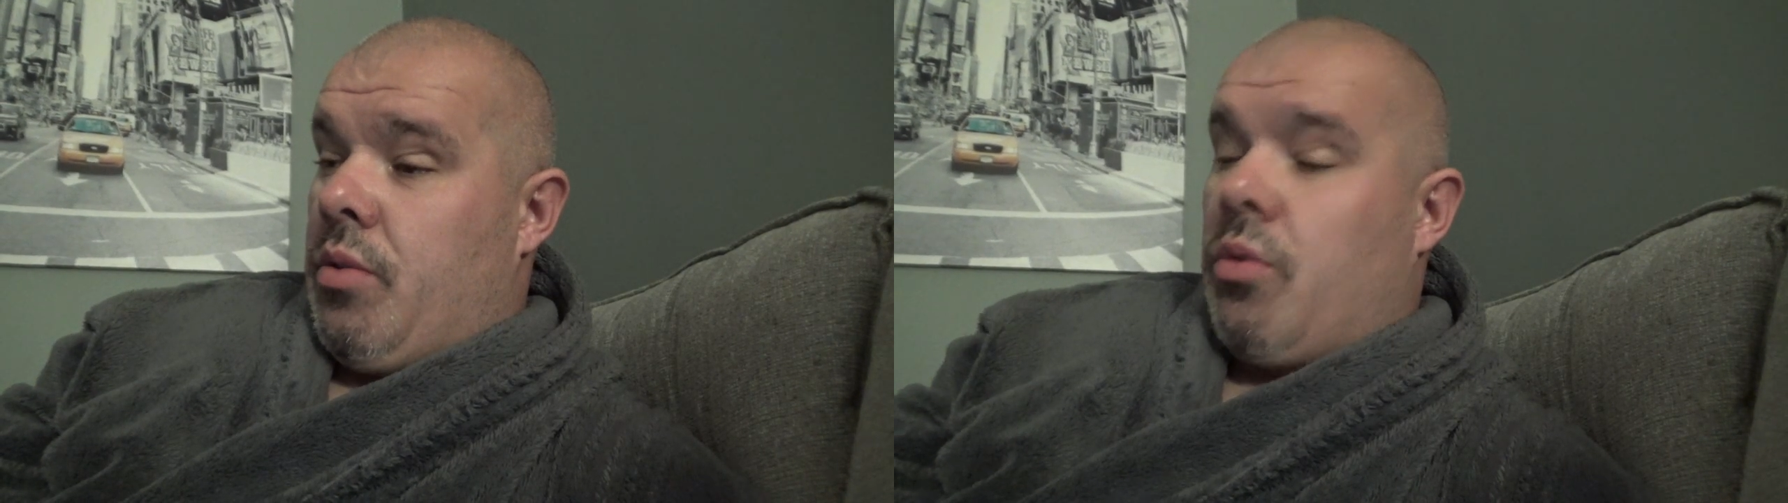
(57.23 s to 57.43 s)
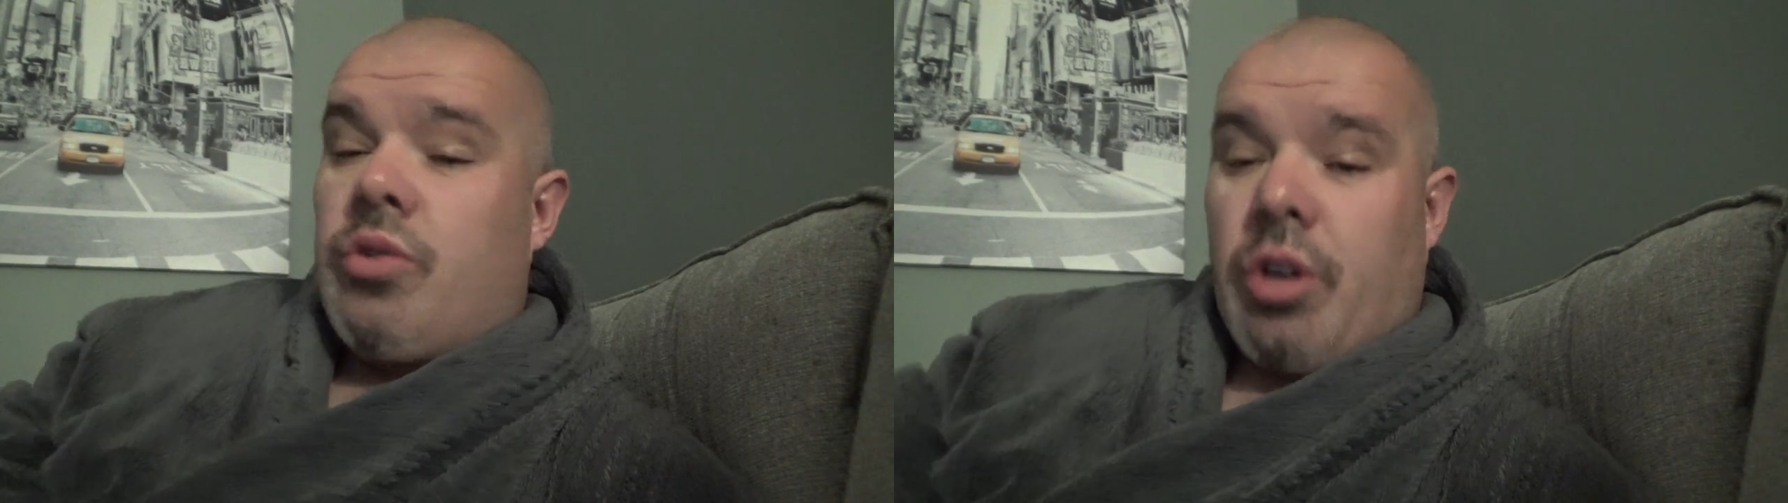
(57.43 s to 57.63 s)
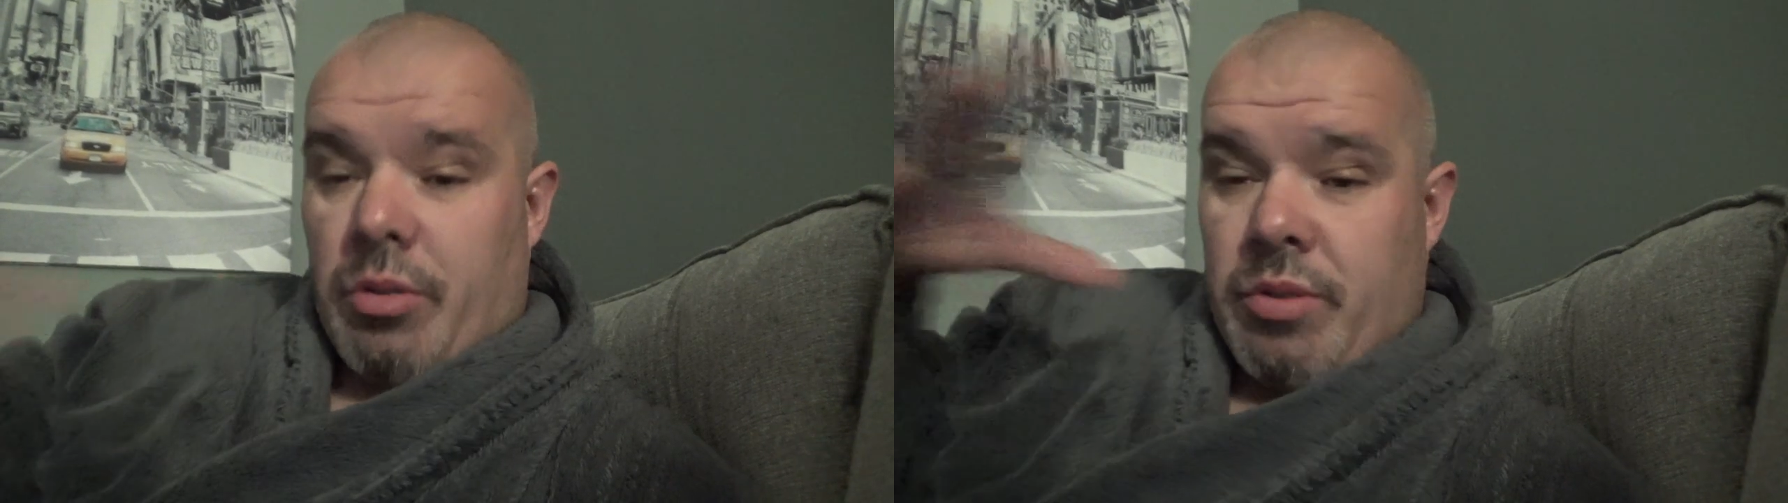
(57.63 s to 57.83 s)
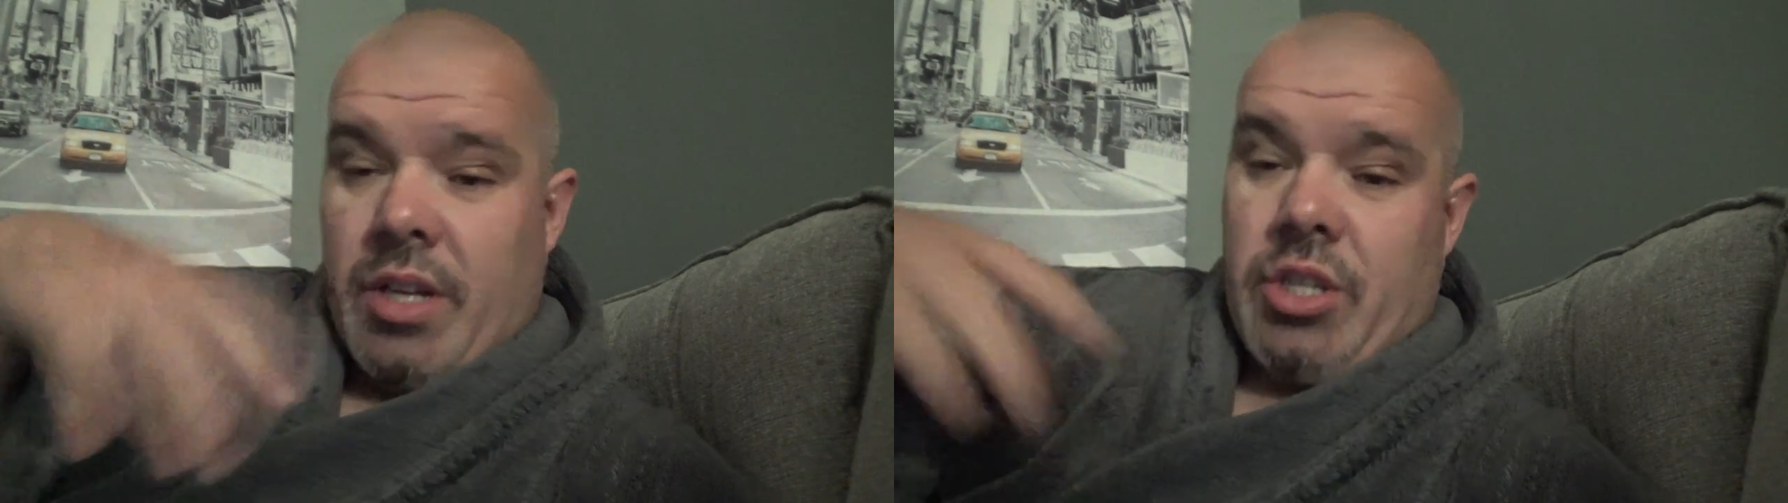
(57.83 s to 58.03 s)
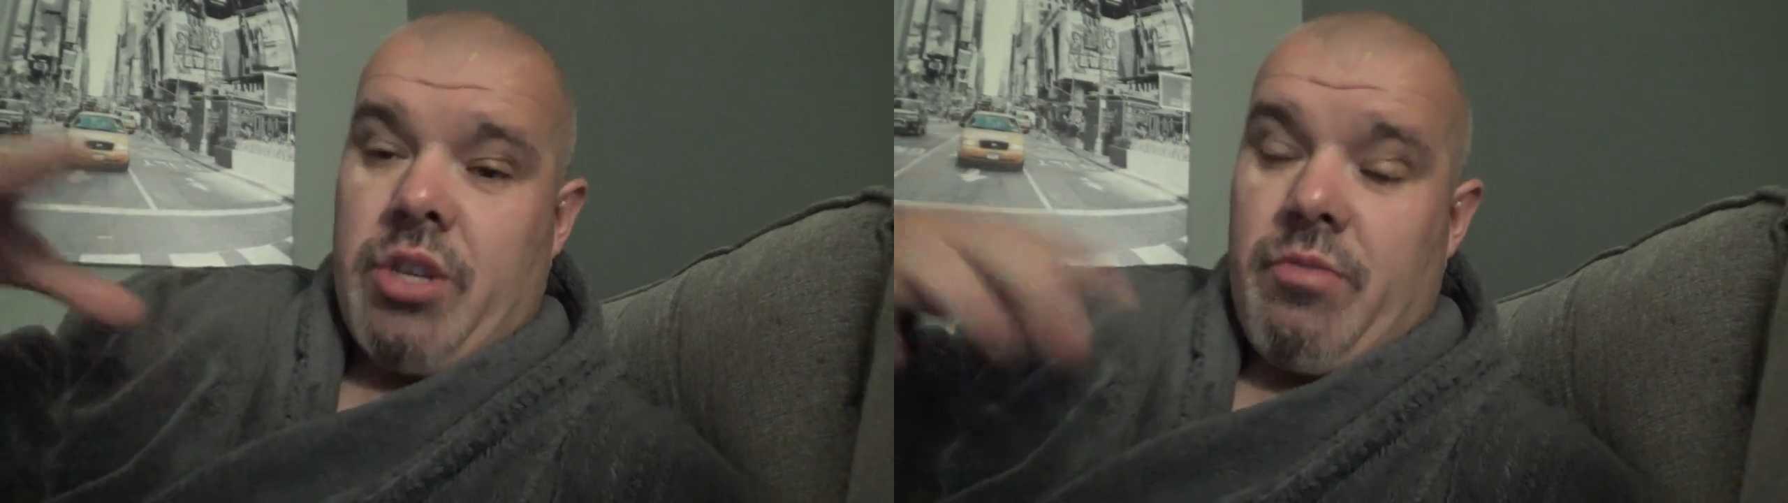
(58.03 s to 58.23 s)
the whole
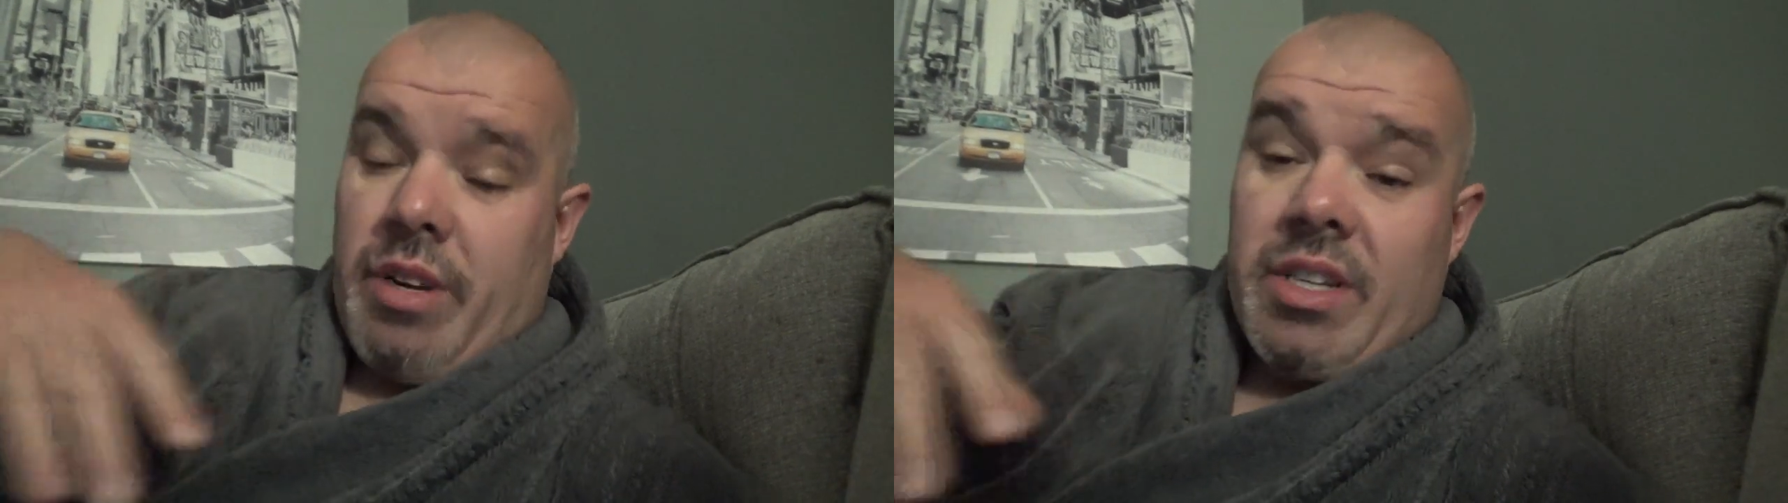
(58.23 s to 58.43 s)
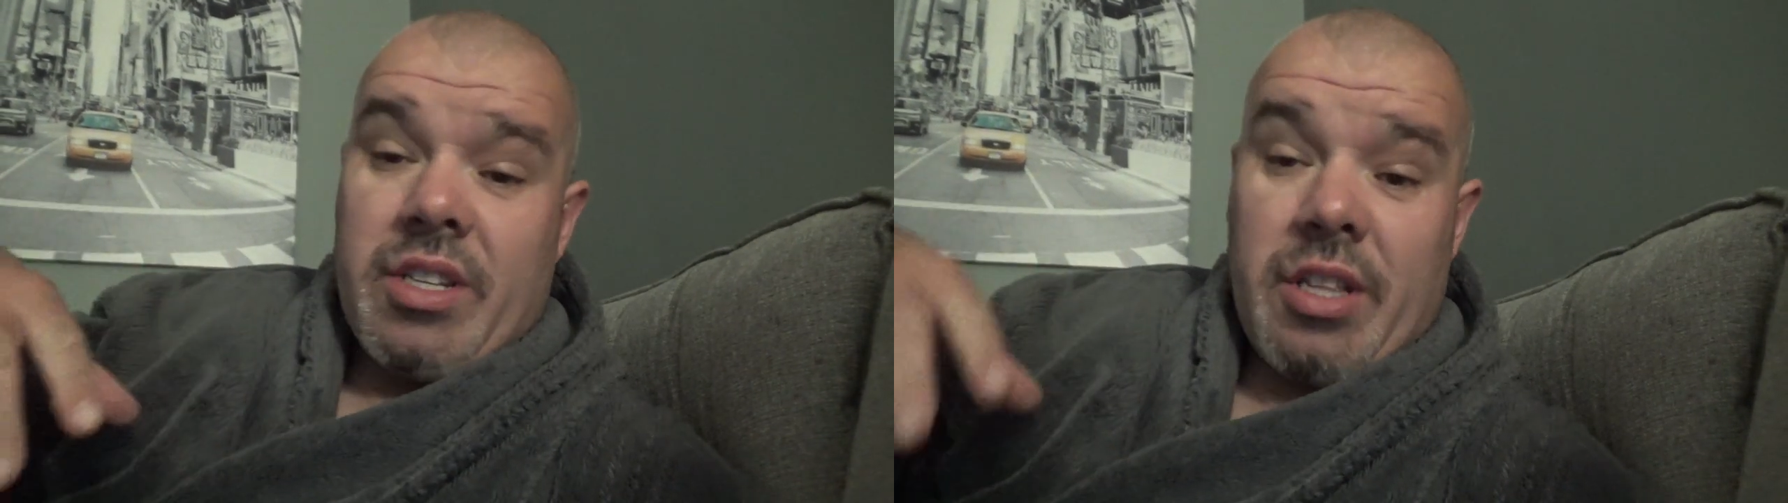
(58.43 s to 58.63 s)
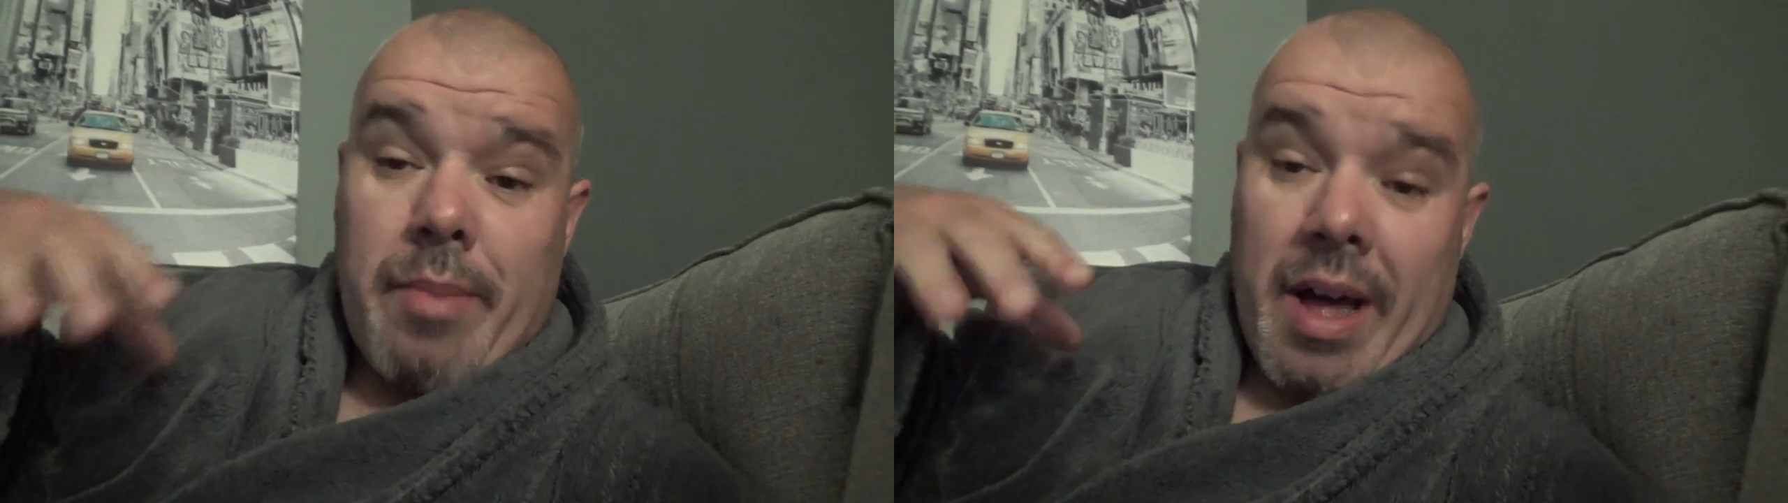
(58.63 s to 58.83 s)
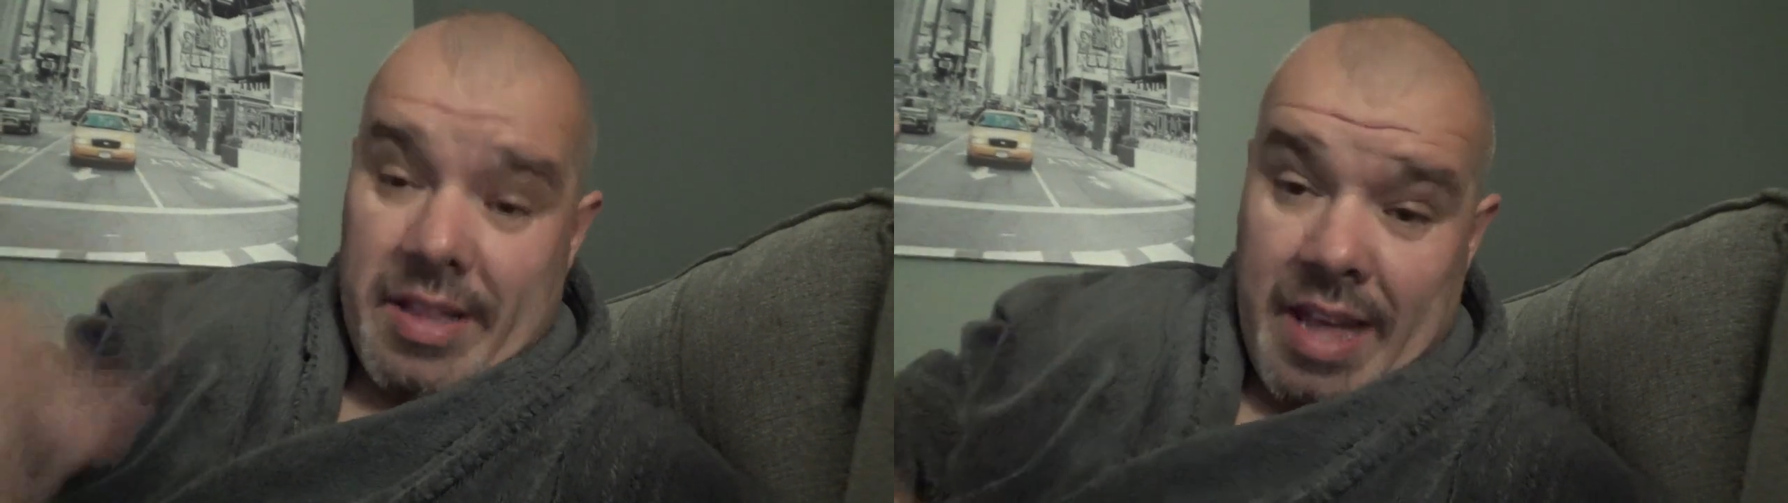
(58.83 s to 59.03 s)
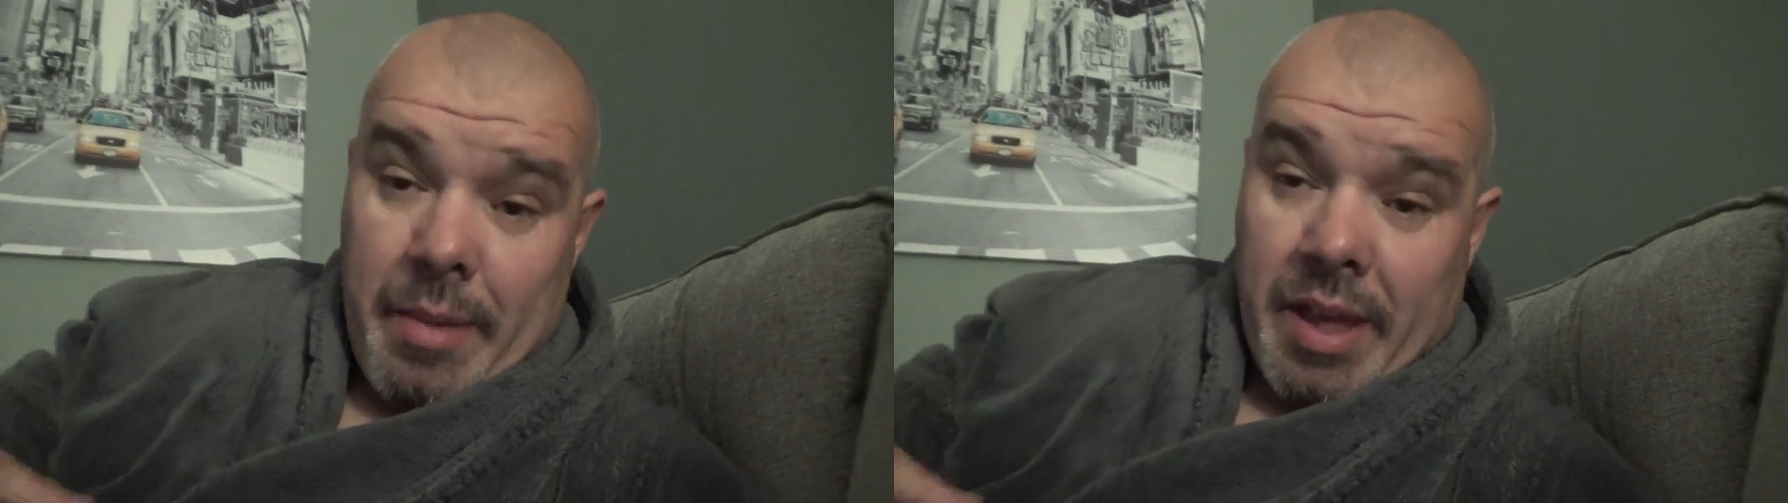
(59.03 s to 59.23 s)
circumstances in relation to the
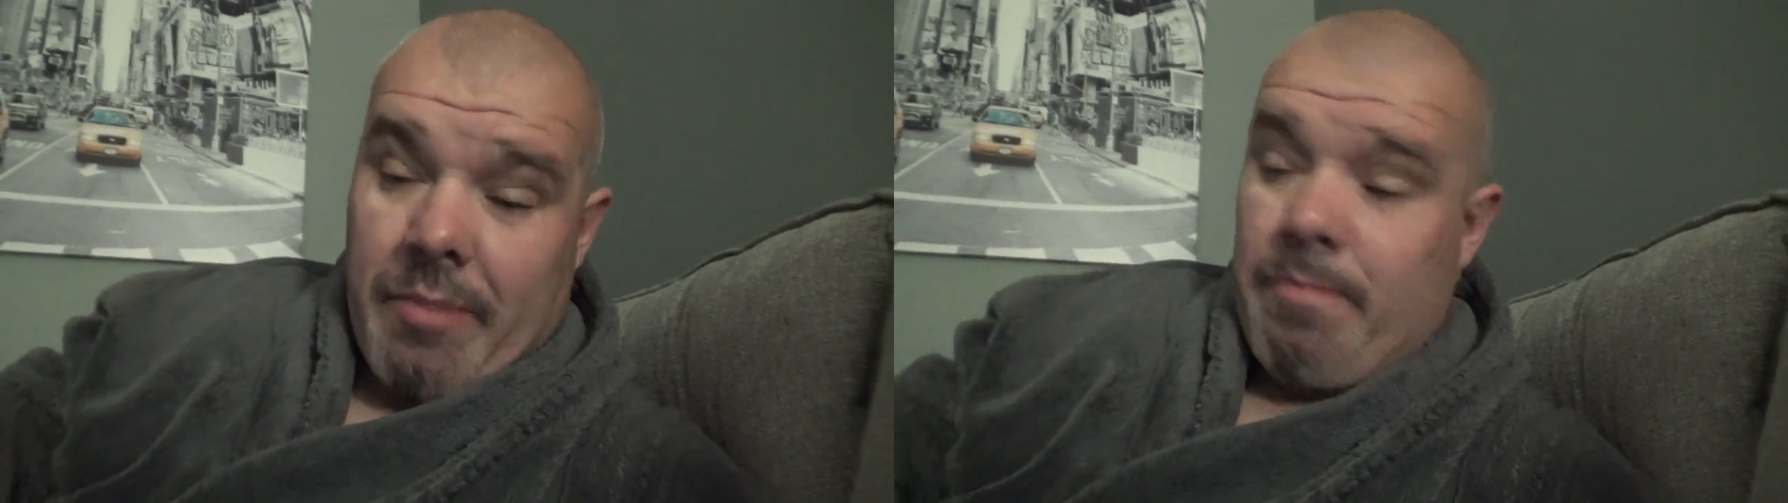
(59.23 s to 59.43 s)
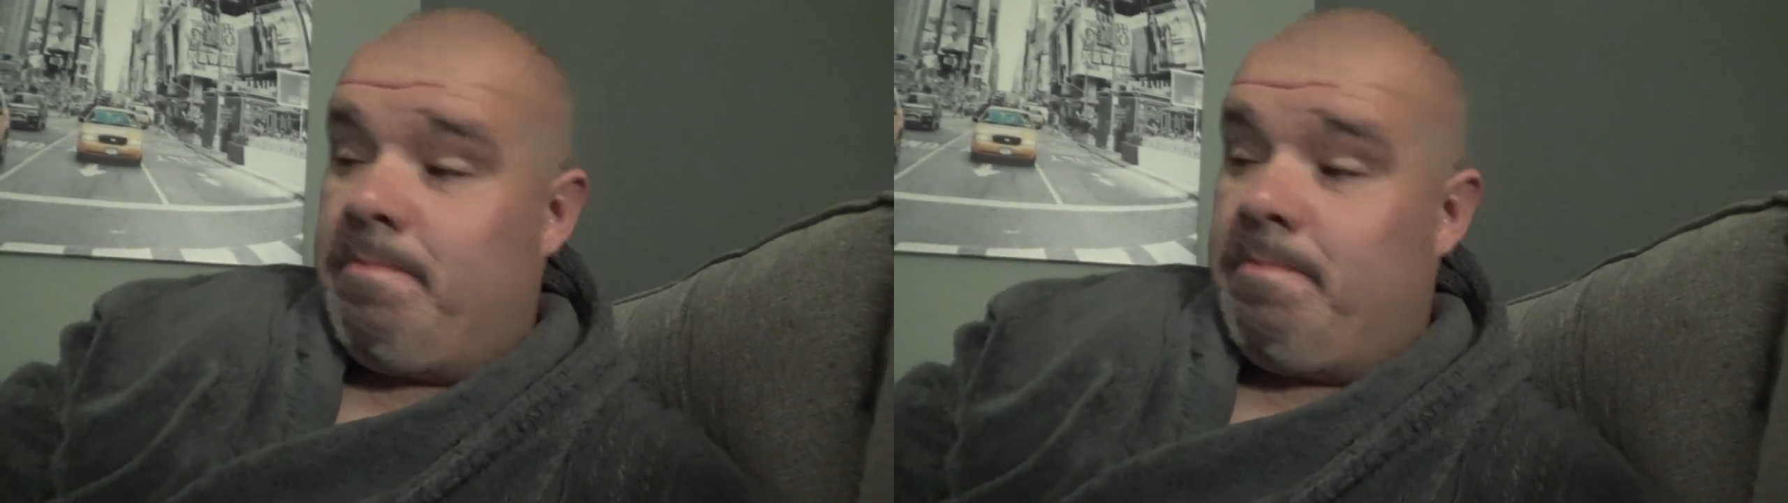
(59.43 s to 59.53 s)
pandemic,